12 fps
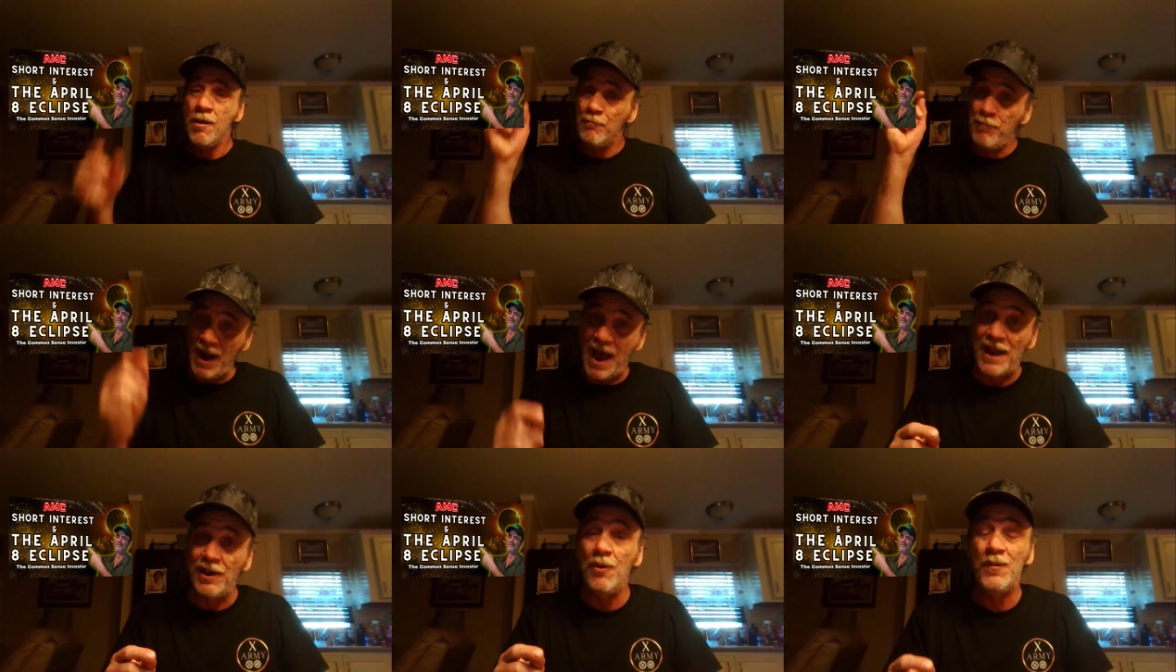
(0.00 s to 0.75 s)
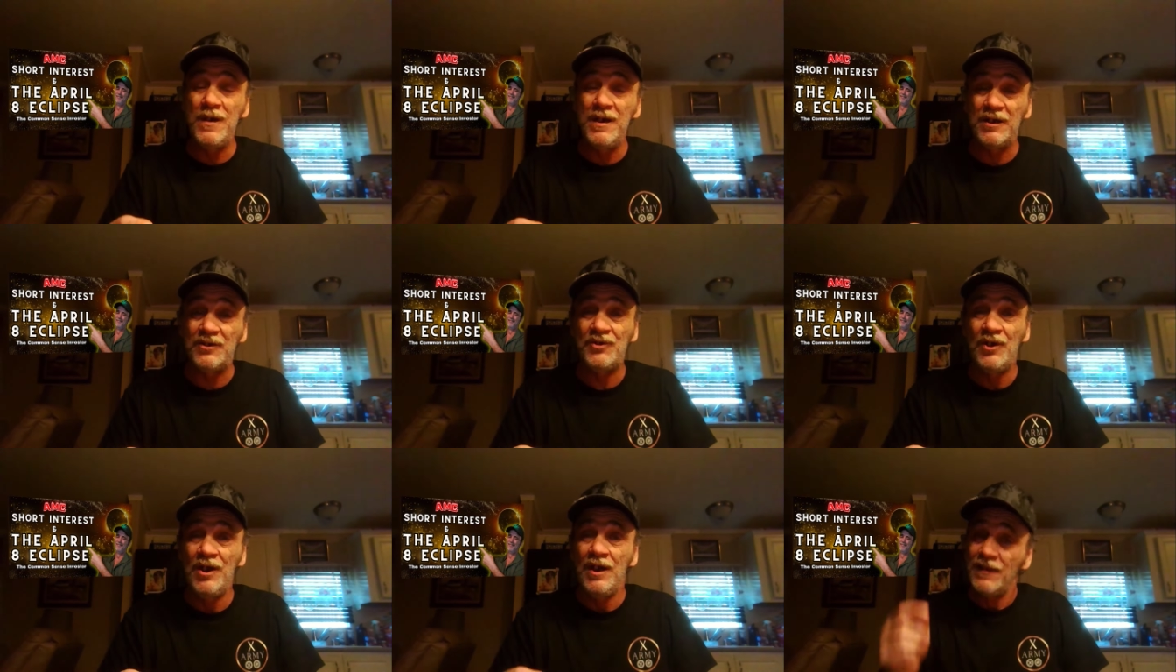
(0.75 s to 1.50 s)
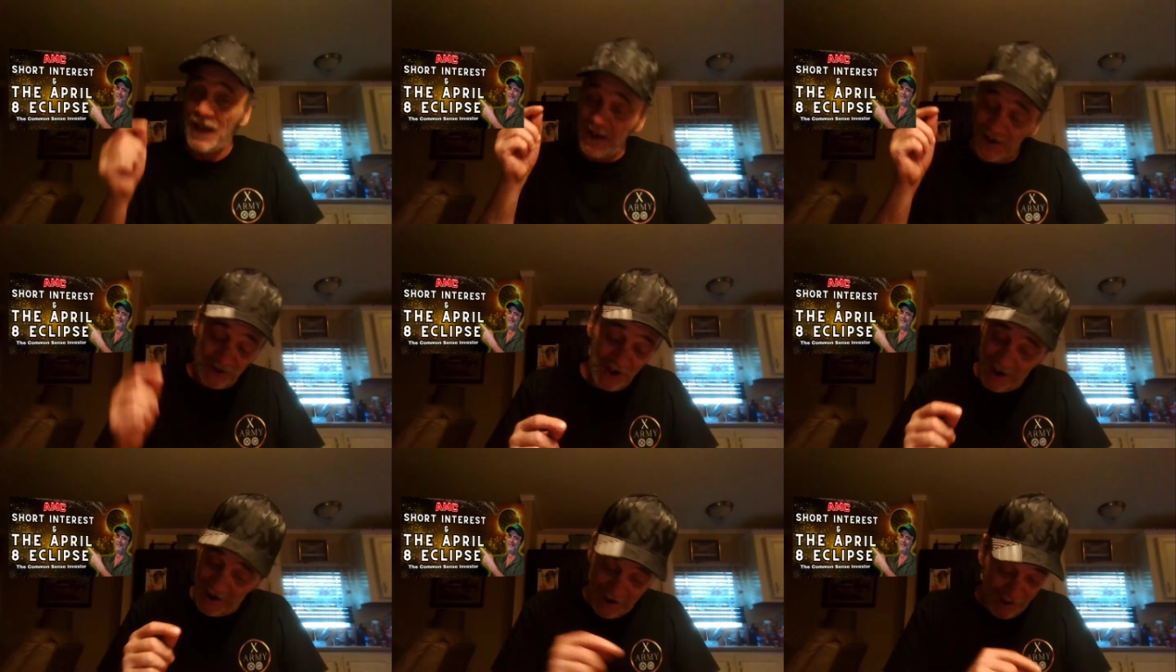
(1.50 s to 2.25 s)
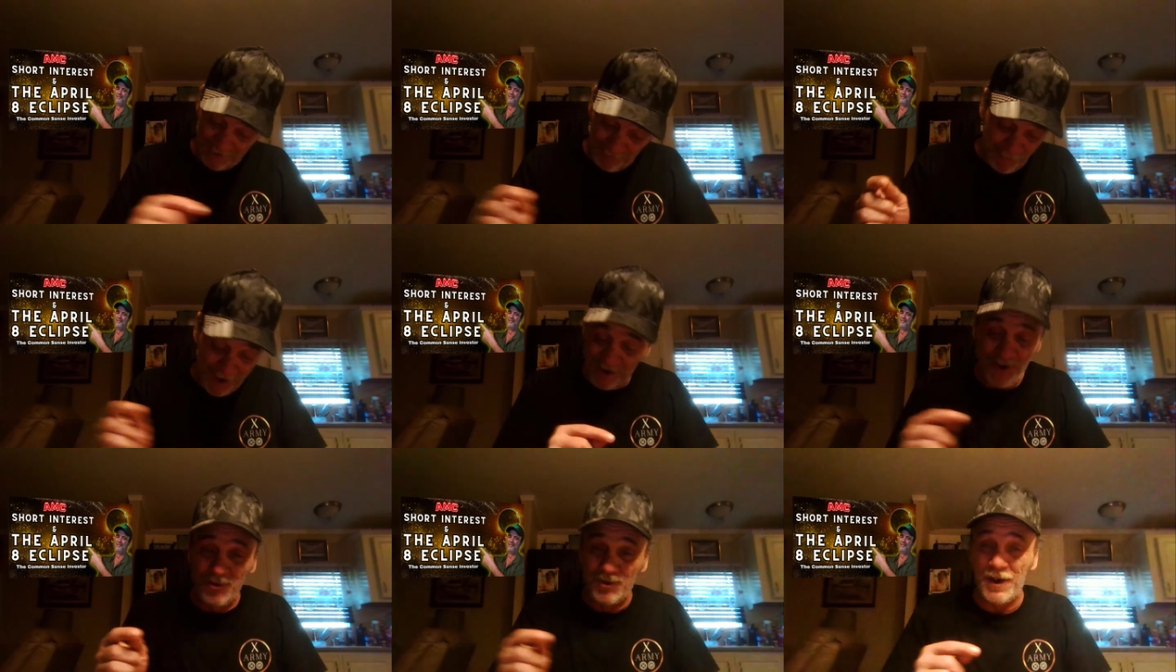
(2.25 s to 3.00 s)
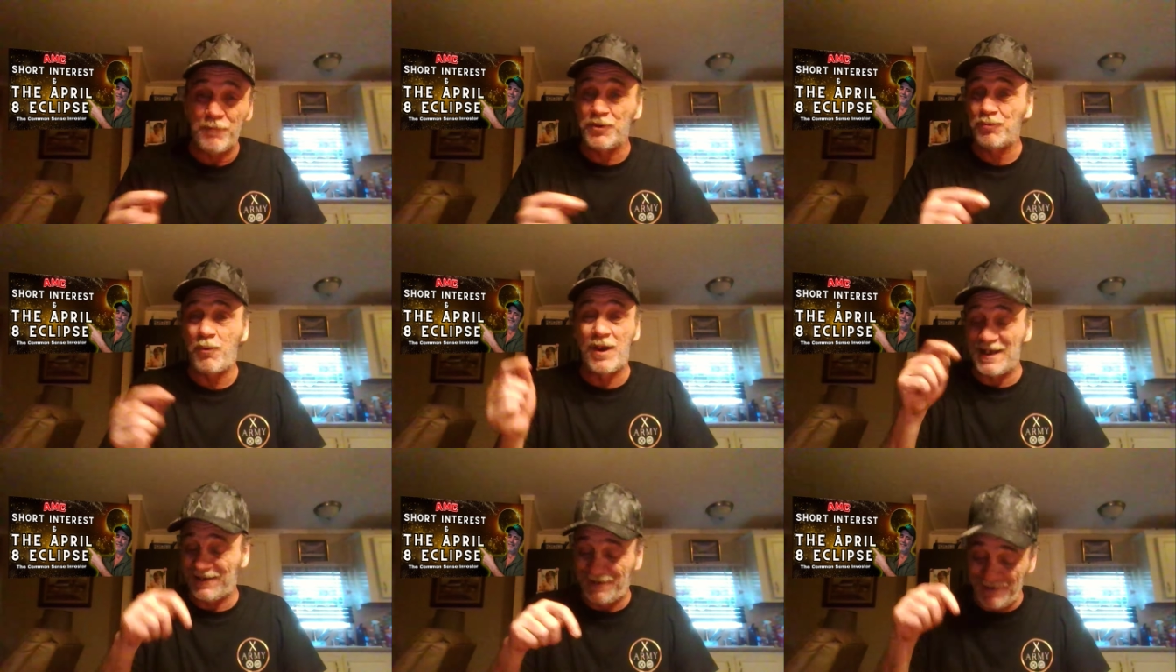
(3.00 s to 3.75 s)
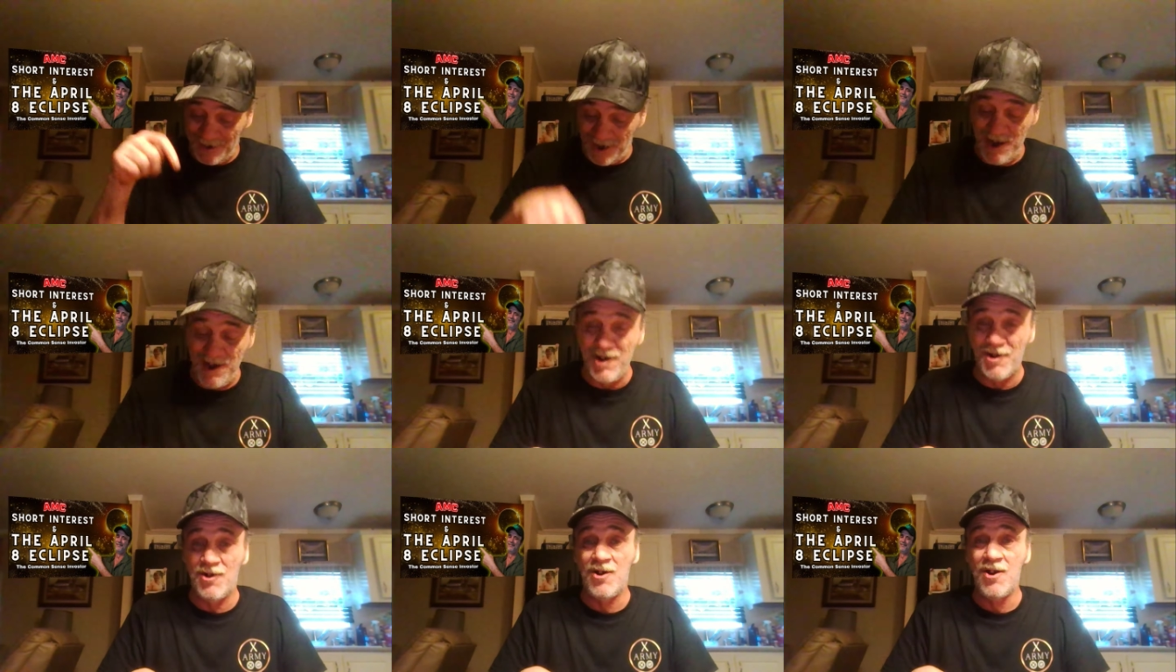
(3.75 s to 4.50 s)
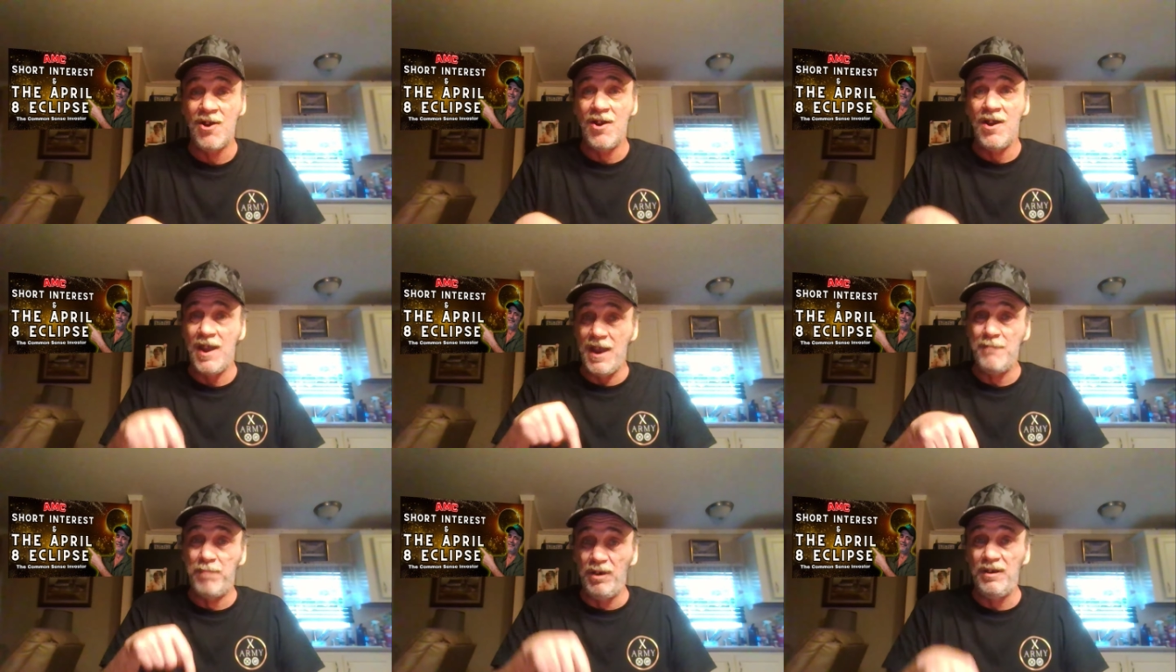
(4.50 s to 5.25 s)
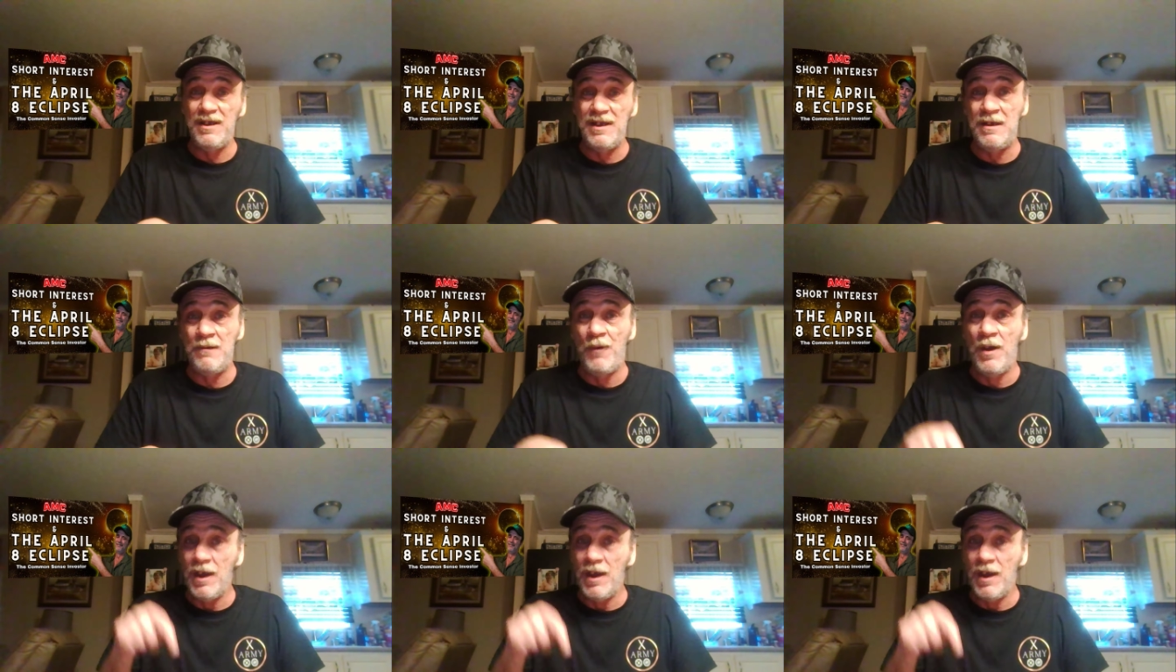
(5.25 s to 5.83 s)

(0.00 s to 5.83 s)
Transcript: But I know this, that it's, it makes no difference what I sit here and believe.